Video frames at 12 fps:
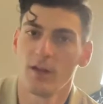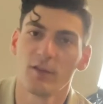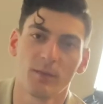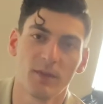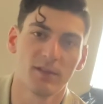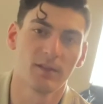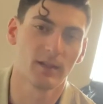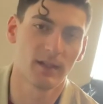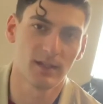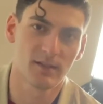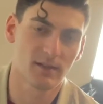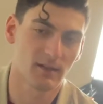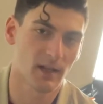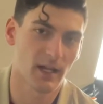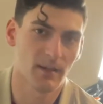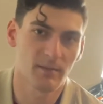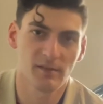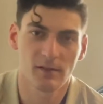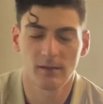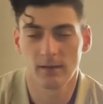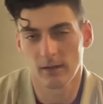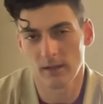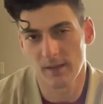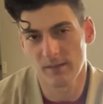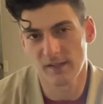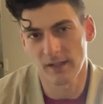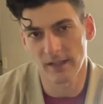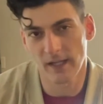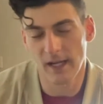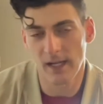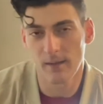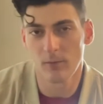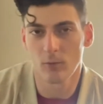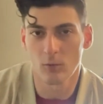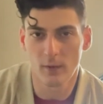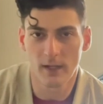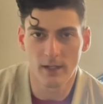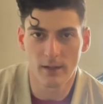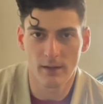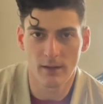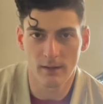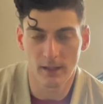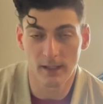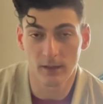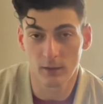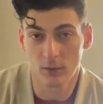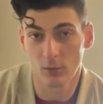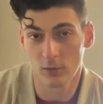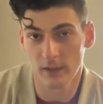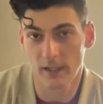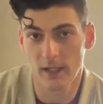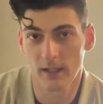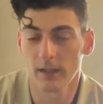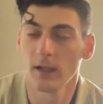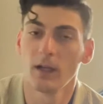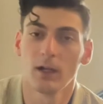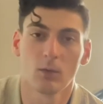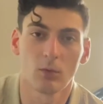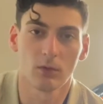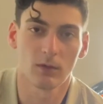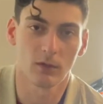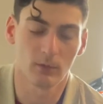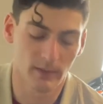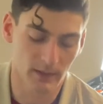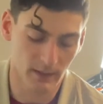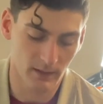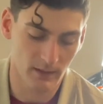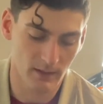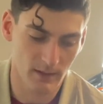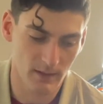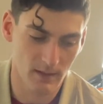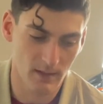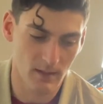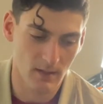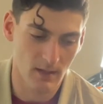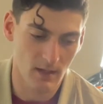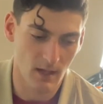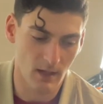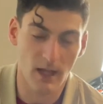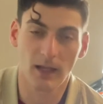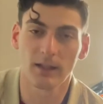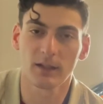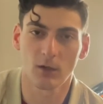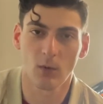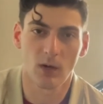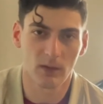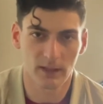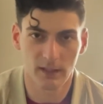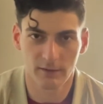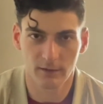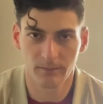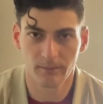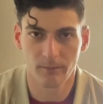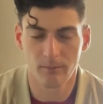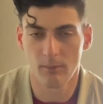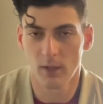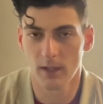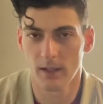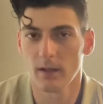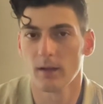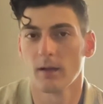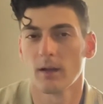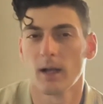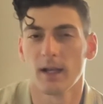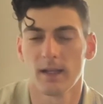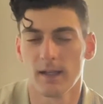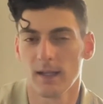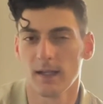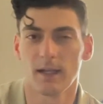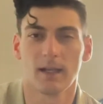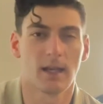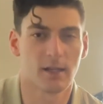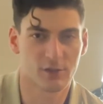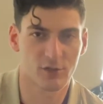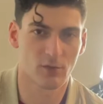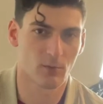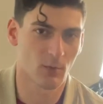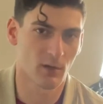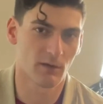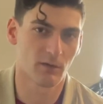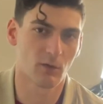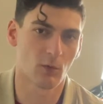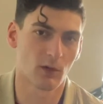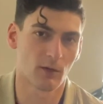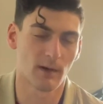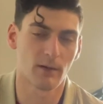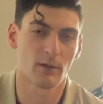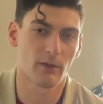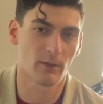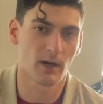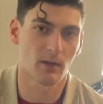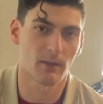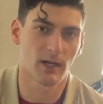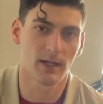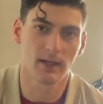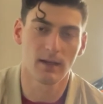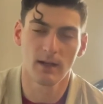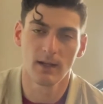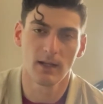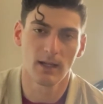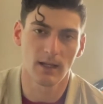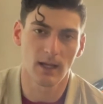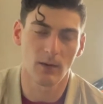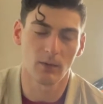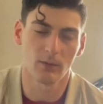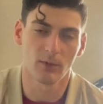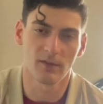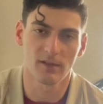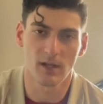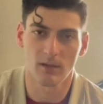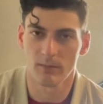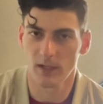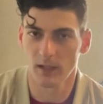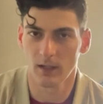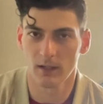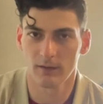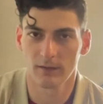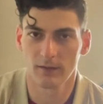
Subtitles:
Some miscellaneous clamps. The clamps that came with the intercooler kit were a little bit, I like the quality of them, but I did need to get an extra one for around the throttle body. That one was not big enough.